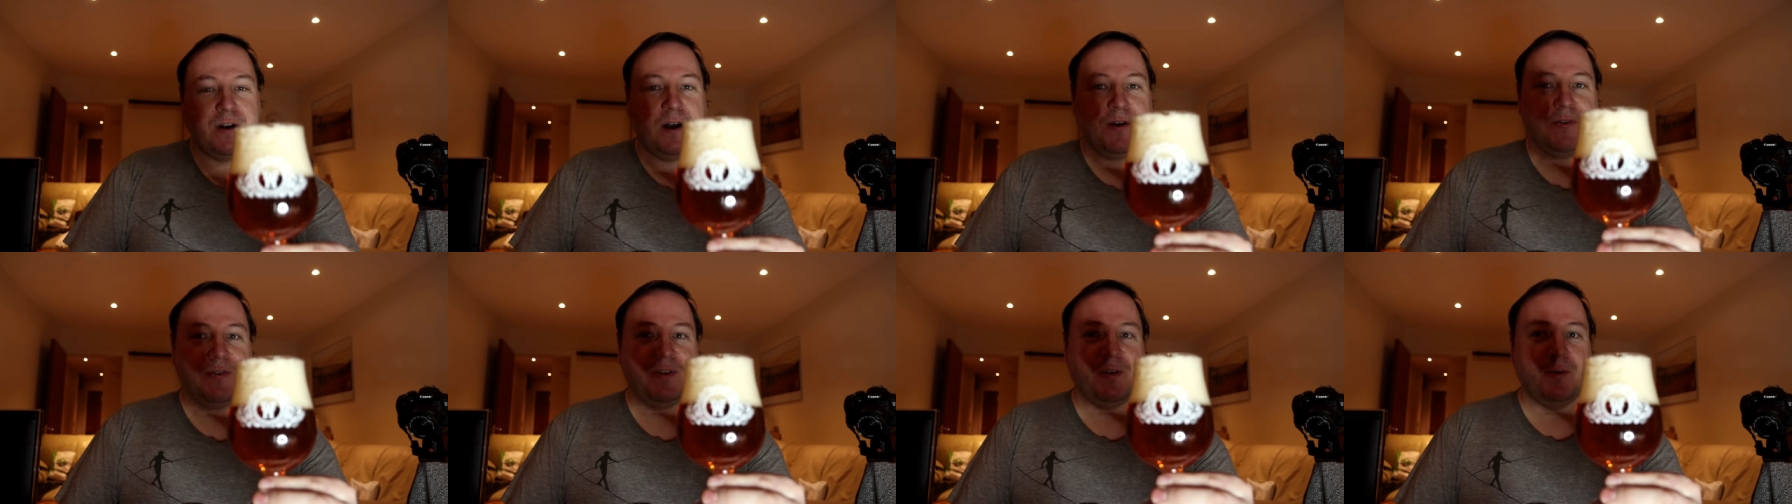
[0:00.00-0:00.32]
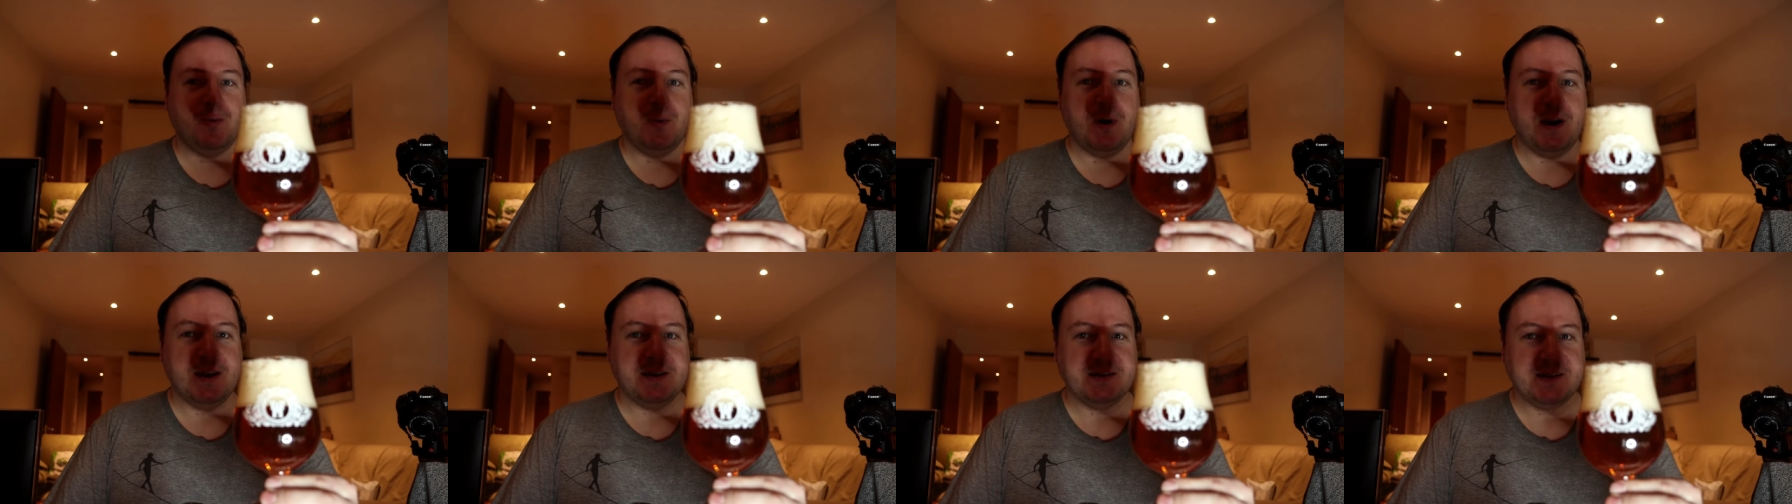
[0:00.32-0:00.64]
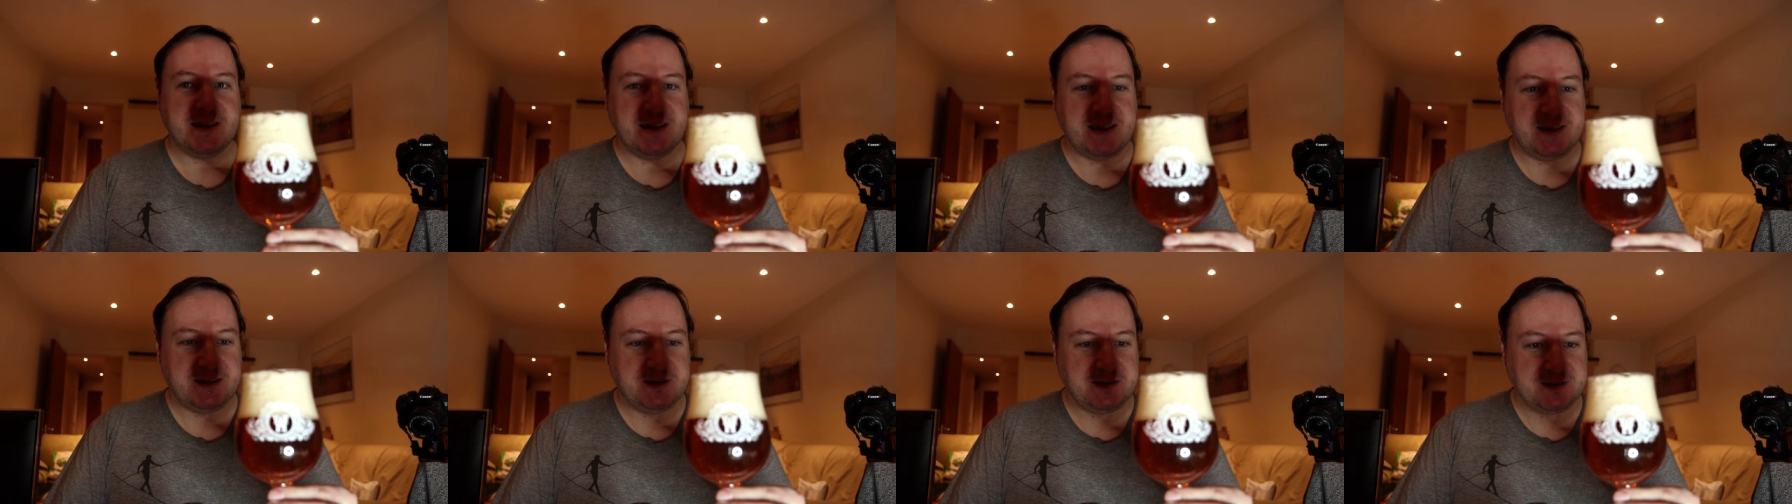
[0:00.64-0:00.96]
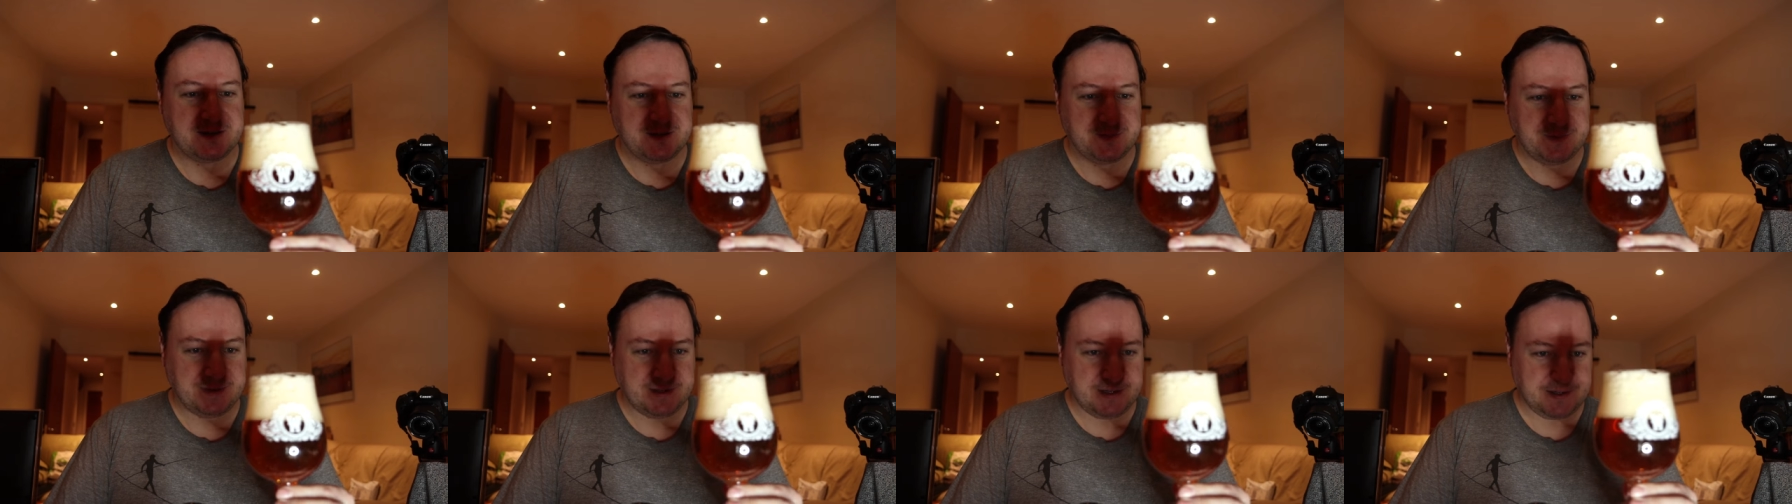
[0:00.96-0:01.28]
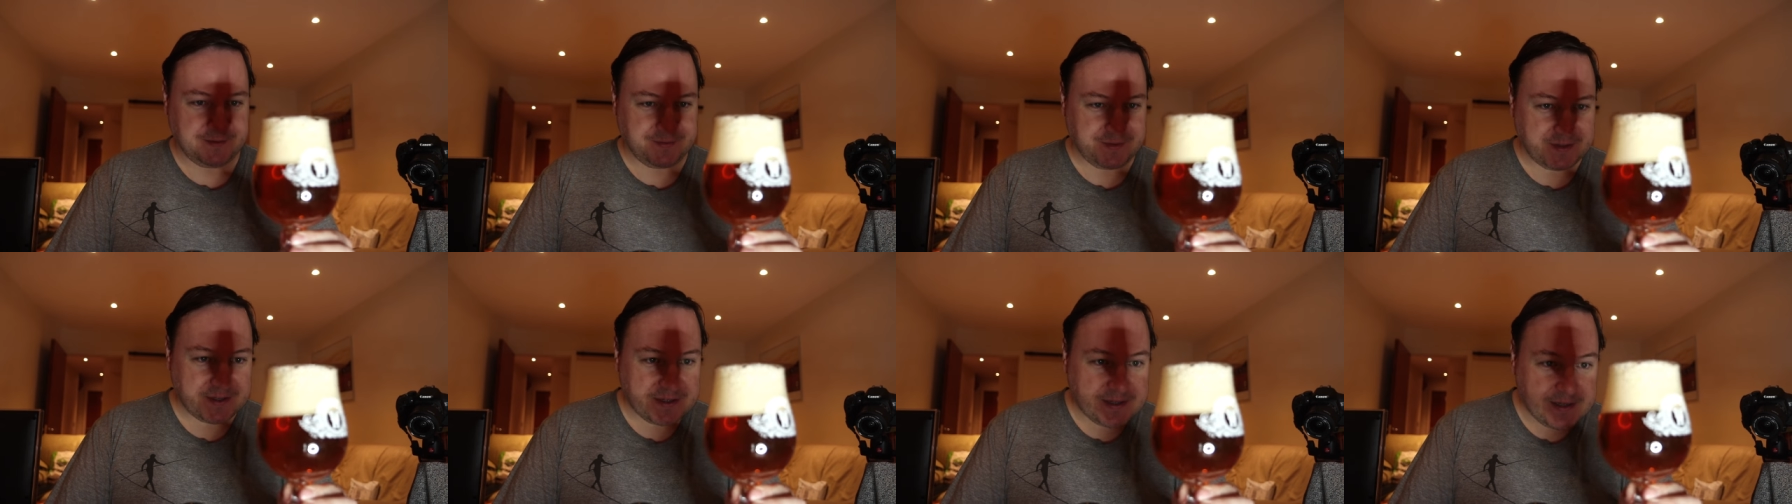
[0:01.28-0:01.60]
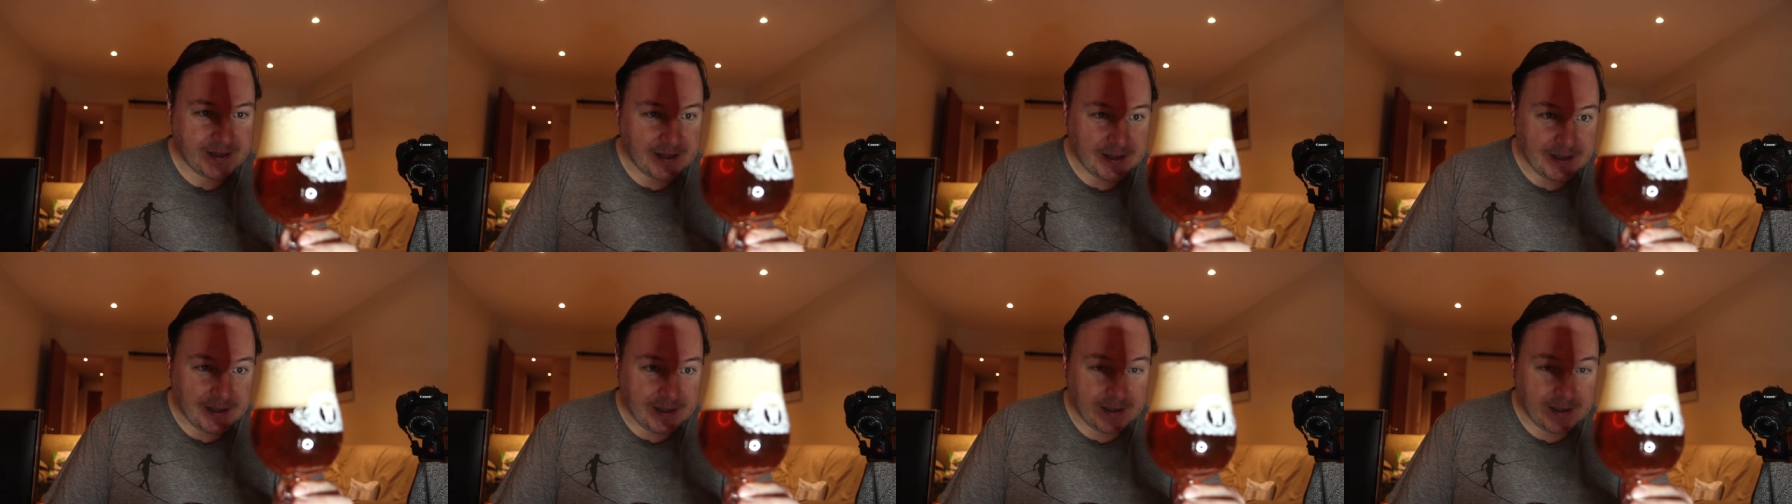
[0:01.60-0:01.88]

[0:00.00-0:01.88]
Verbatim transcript: frothy white head coming off it.